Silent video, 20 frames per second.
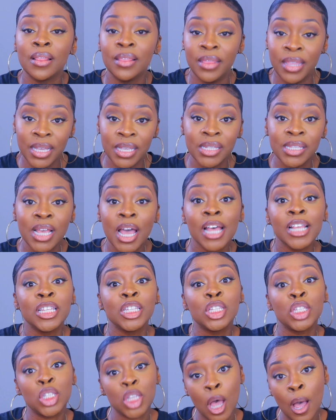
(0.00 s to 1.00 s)
this
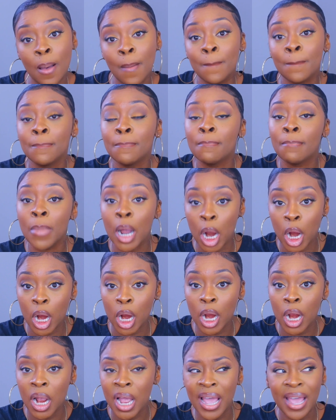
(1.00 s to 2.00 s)

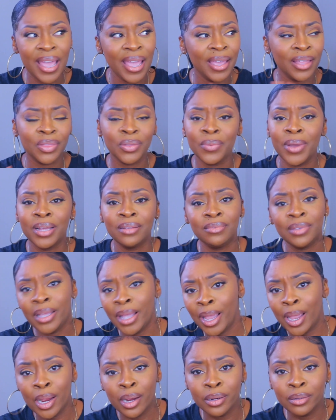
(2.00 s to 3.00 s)
summer and throughout the
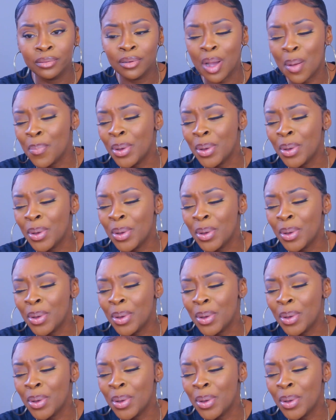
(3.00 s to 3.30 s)
year.